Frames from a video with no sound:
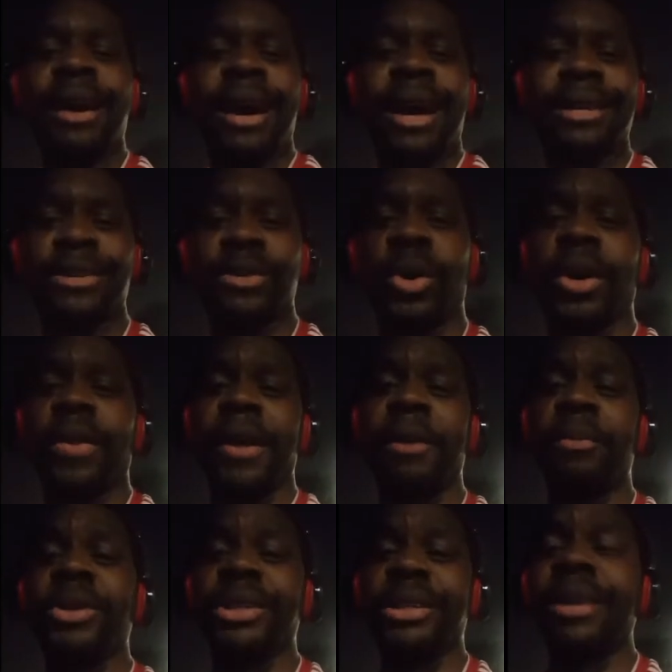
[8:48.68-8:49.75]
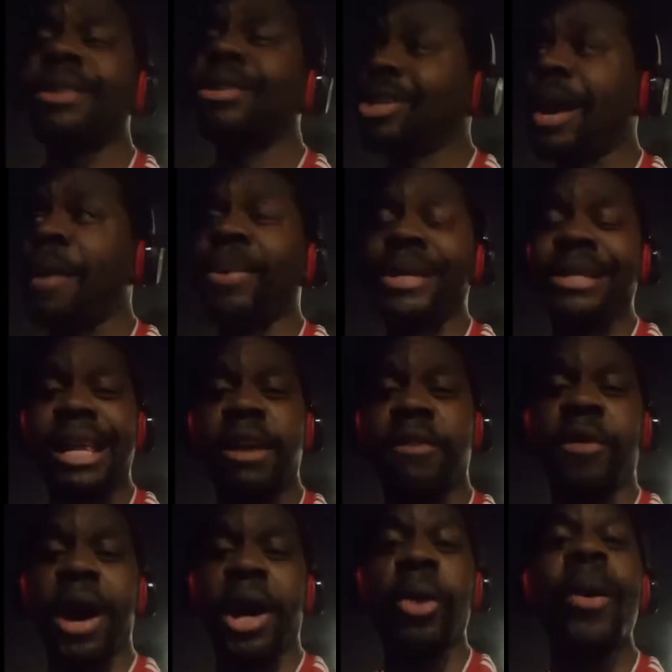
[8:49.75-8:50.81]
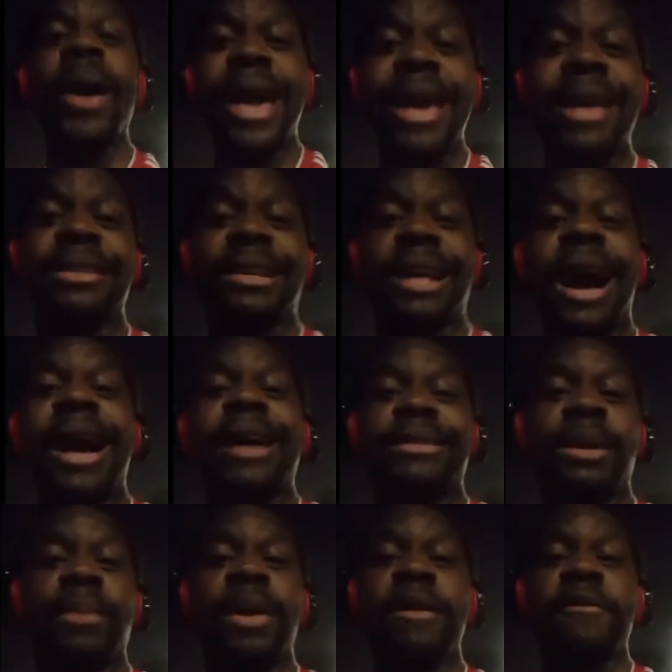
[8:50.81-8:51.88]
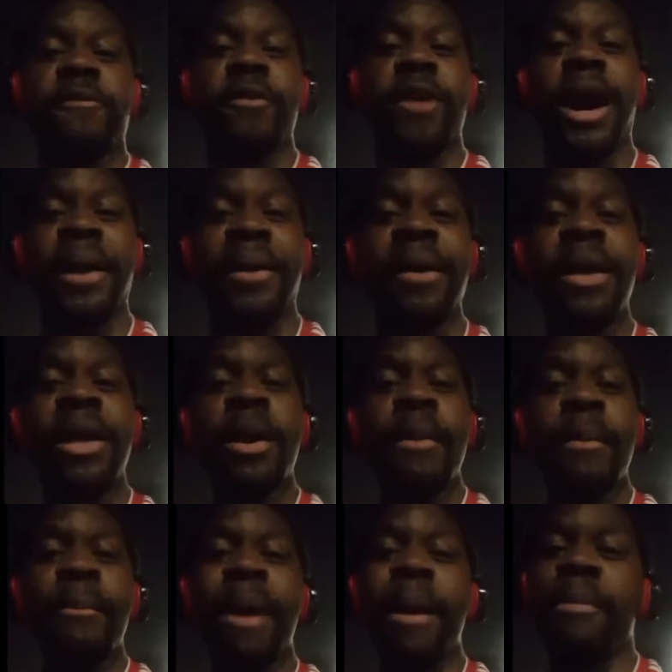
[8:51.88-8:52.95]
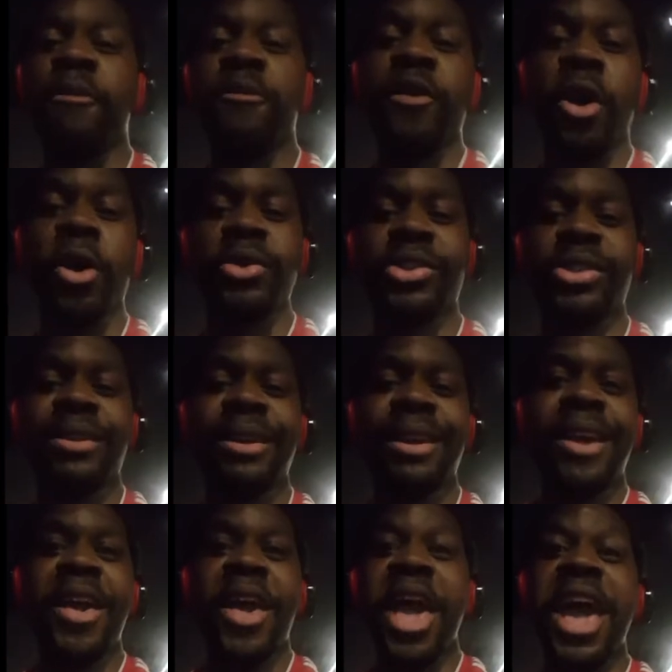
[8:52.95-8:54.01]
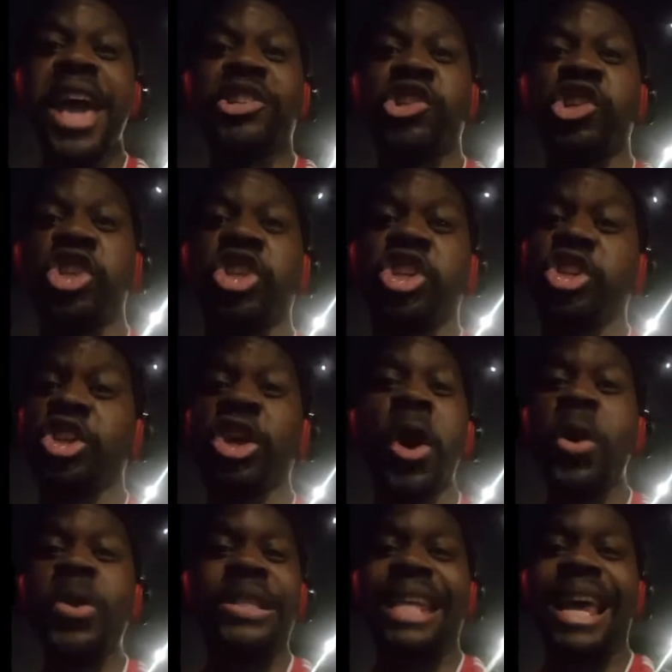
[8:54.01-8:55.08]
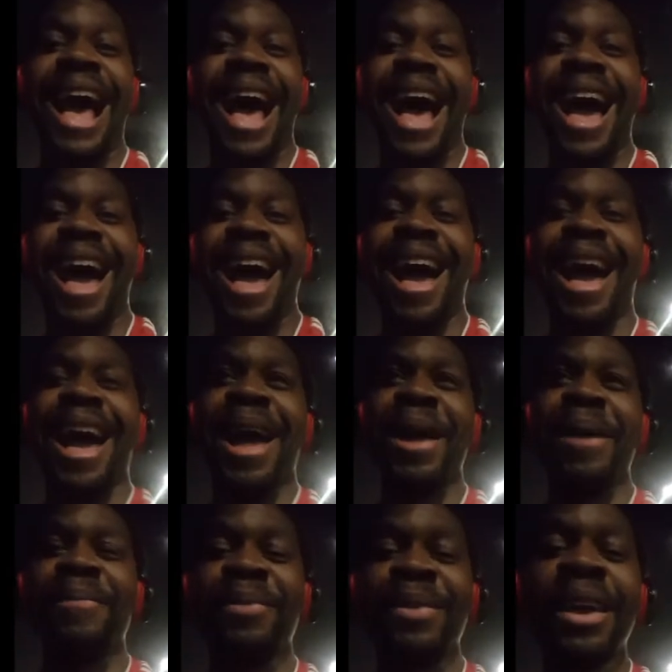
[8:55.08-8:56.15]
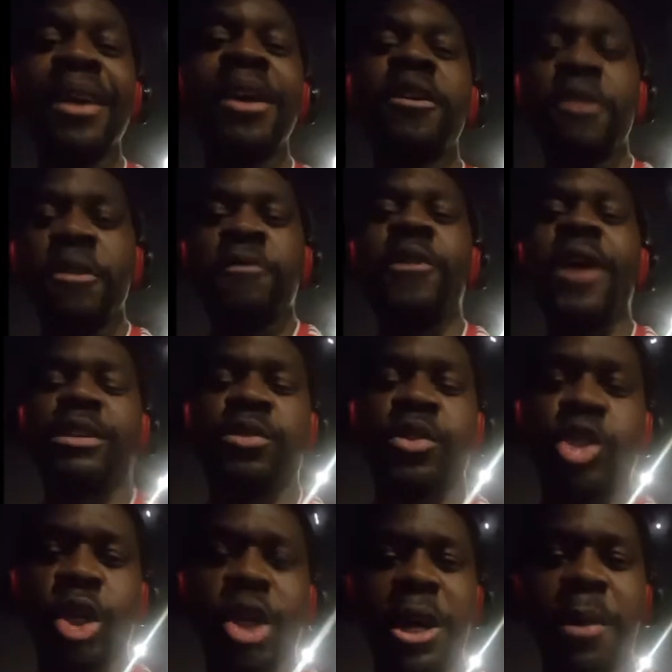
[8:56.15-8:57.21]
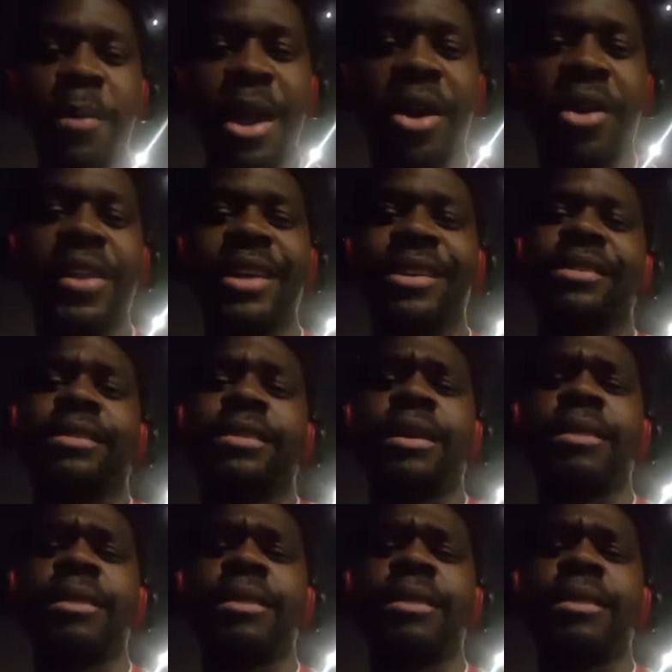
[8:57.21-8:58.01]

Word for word: And it's one of them ones. Champions League final is going to be fun. Remember, folks, it's showtime. Thanks for joining me on this